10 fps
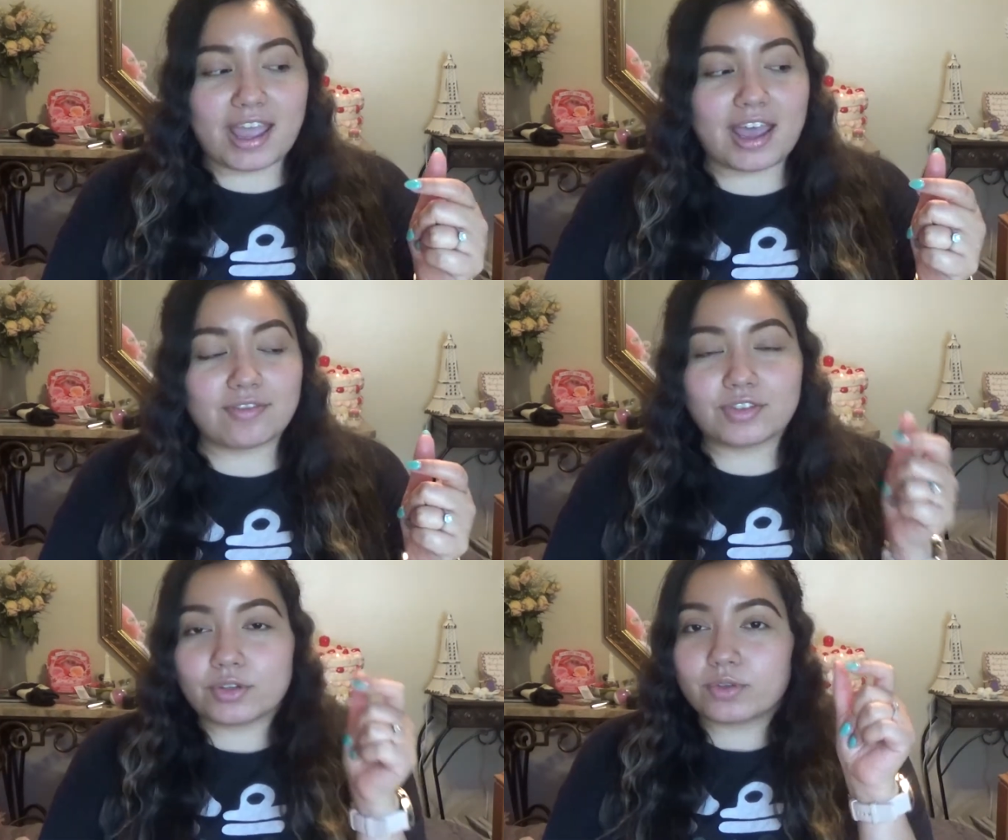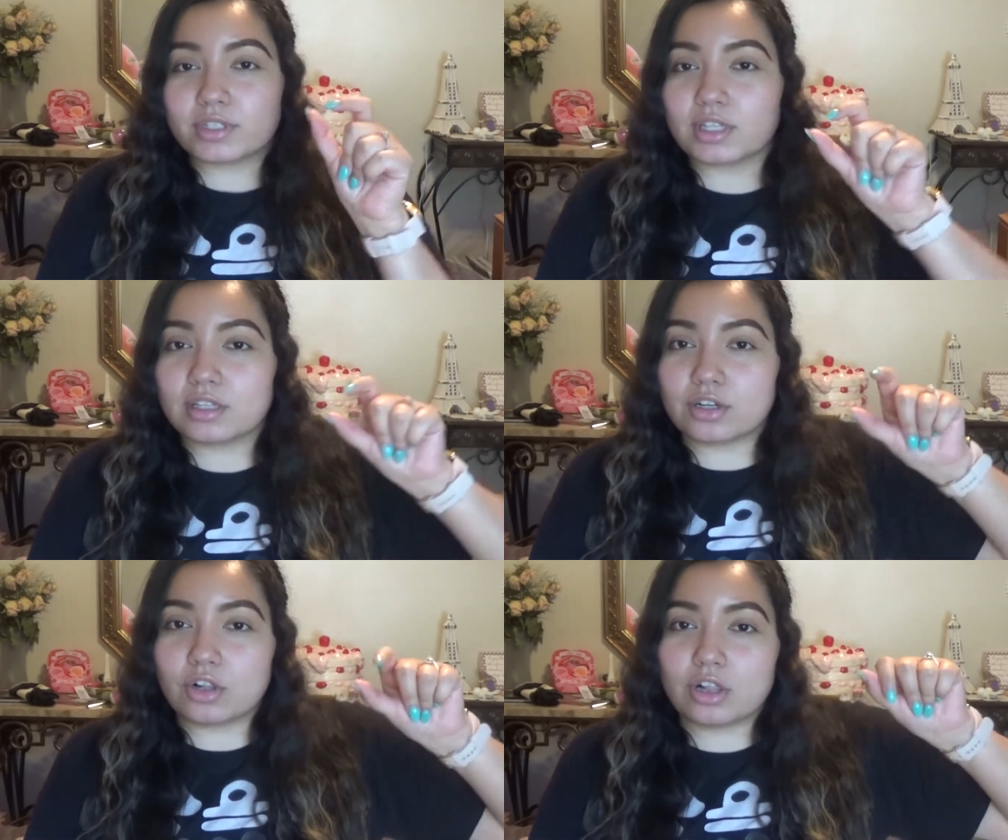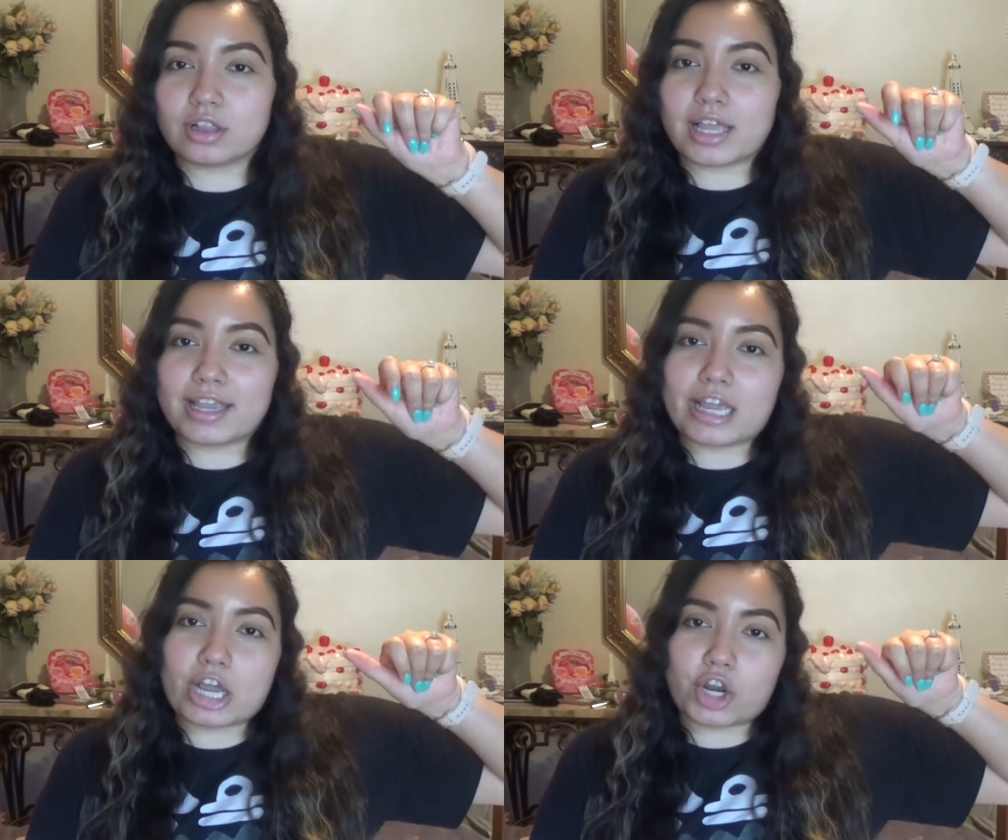I've used the little,
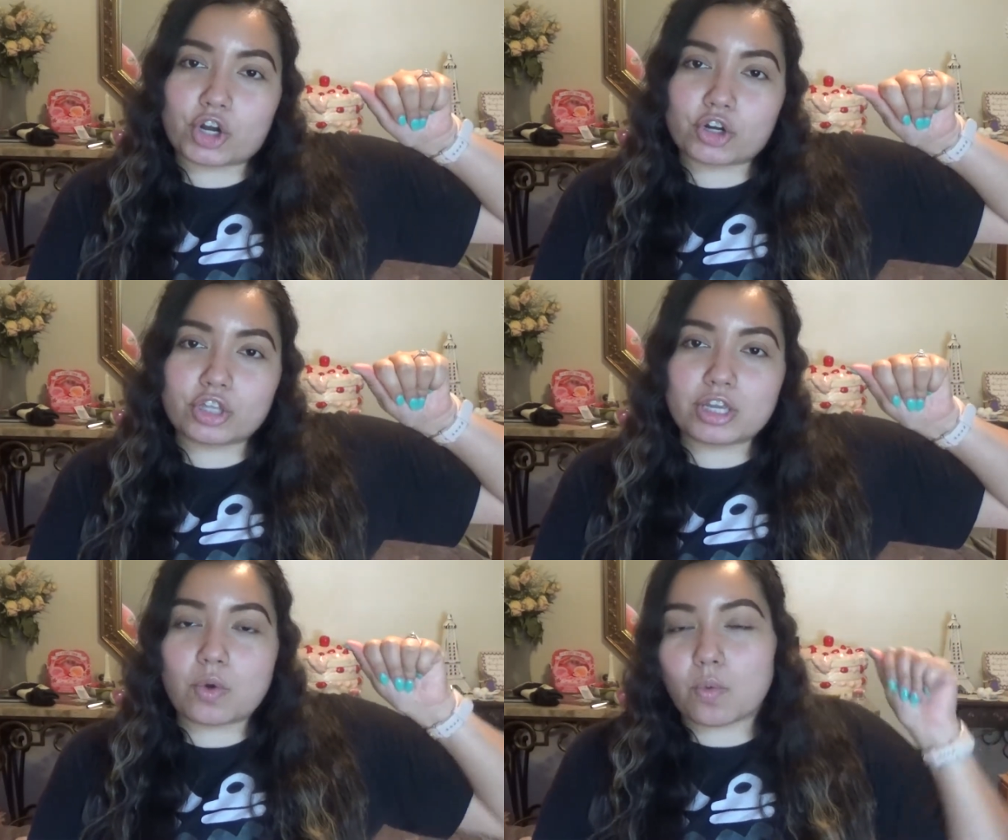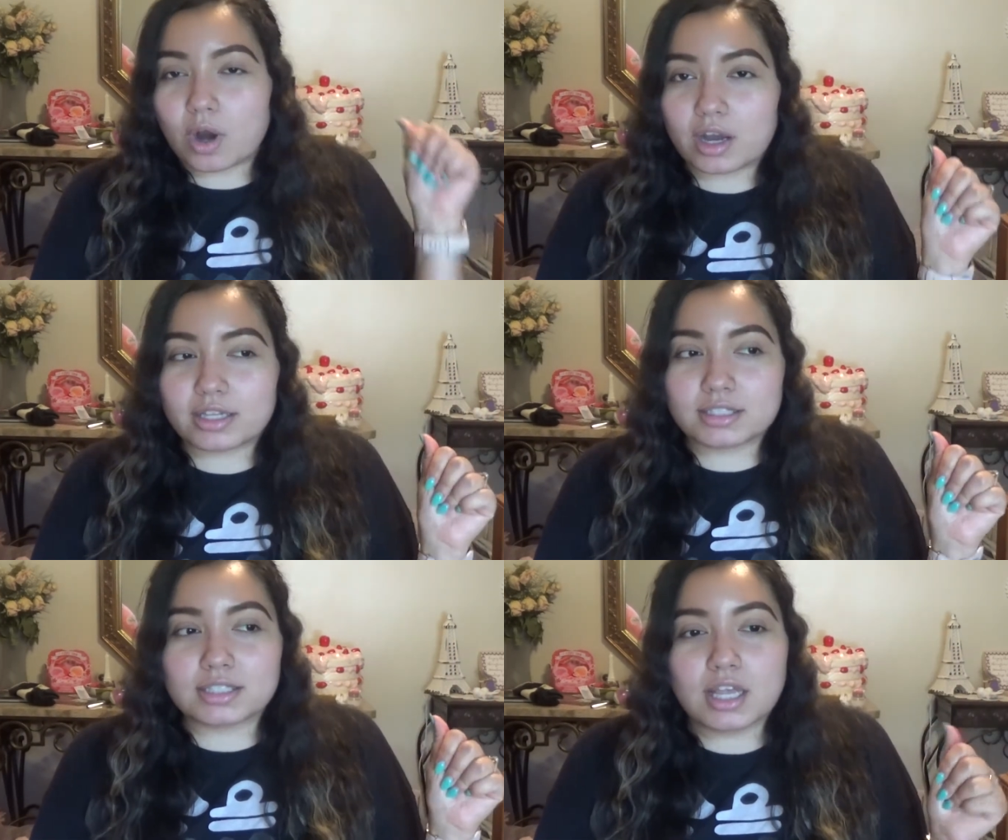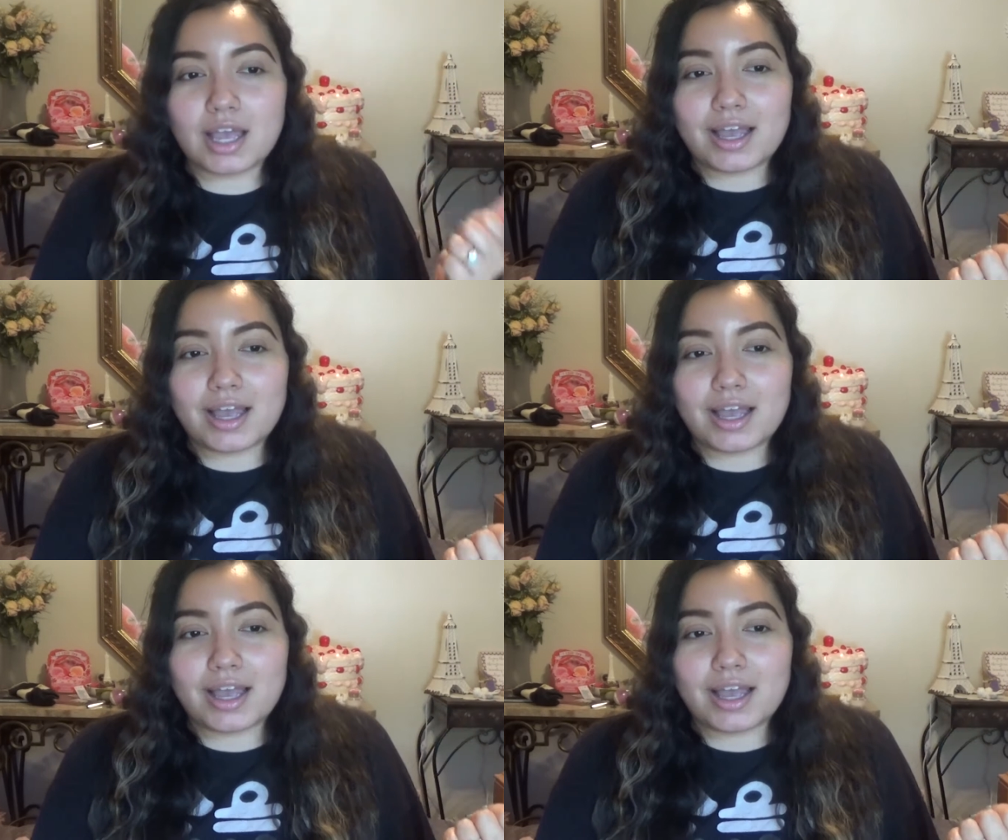like, curling wands.